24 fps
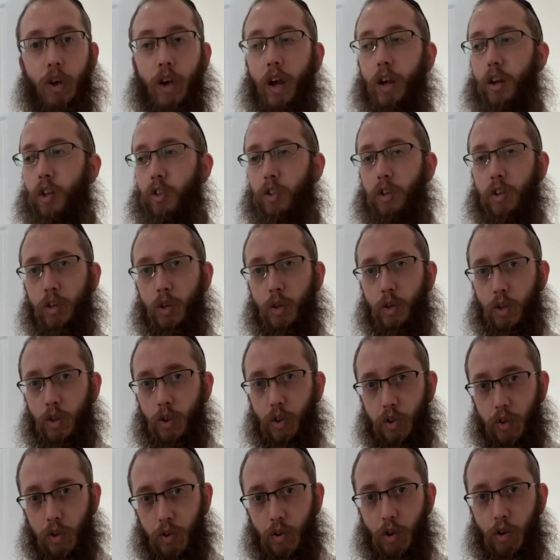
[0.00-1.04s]
Anything you can
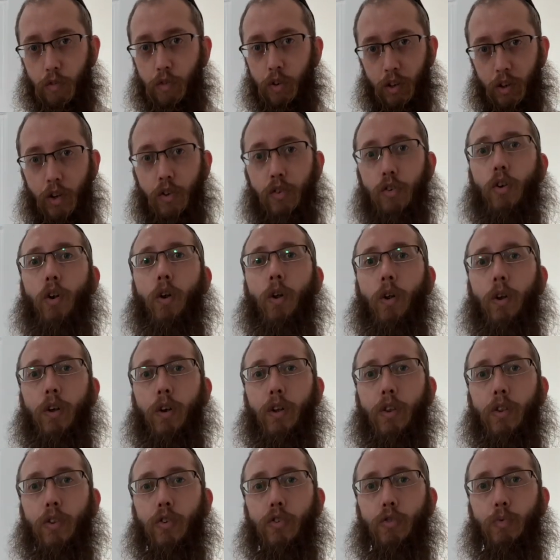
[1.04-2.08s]
think of is all
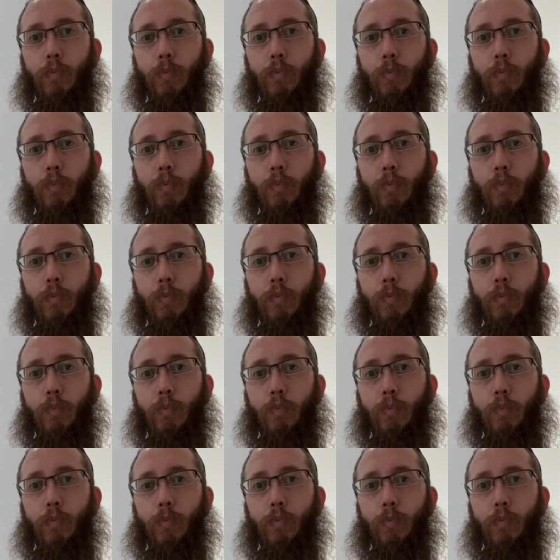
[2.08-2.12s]
in this